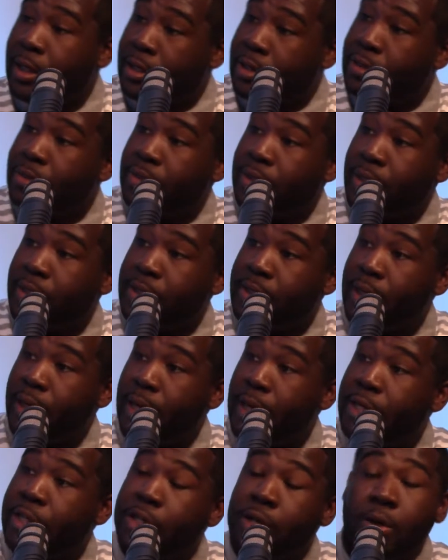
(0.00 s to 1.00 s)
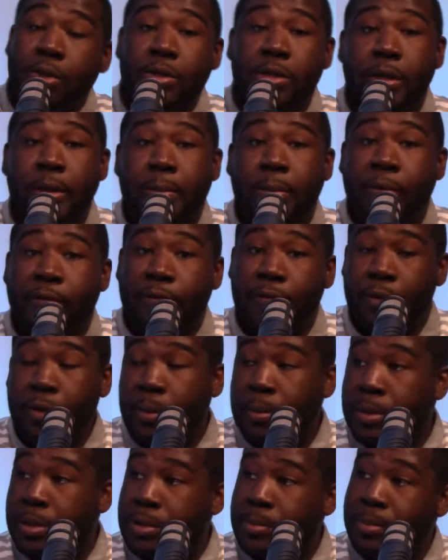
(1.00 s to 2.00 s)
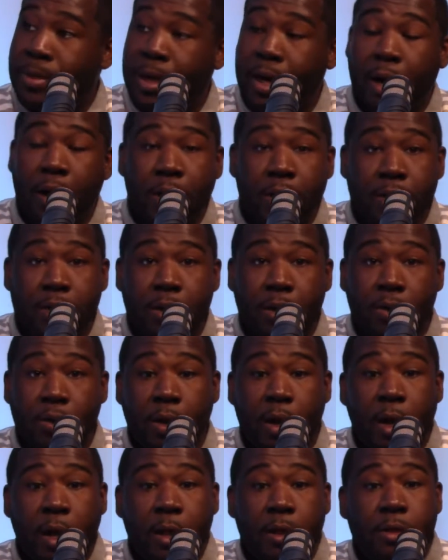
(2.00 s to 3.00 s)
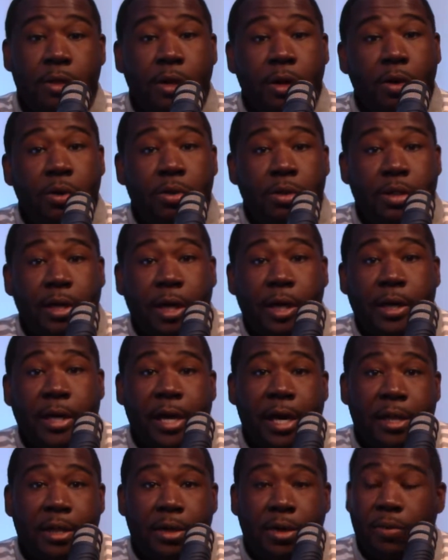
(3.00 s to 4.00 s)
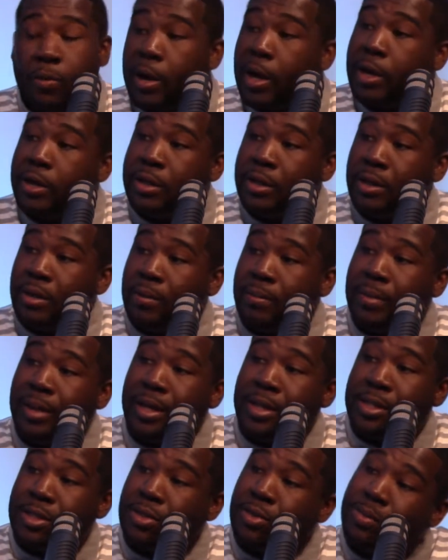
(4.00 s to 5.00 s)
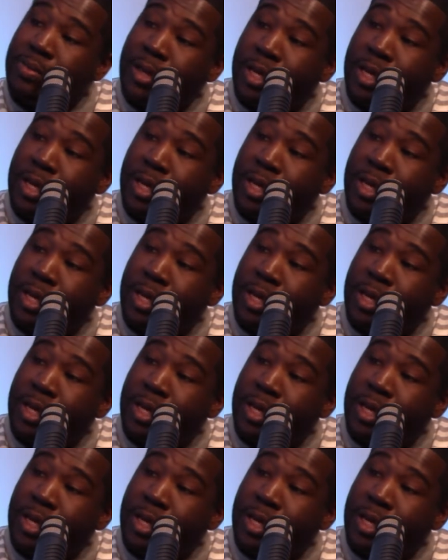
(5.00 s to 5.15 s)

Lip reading: that you just said, it shows in your performance, but also those that are gathered around you may assume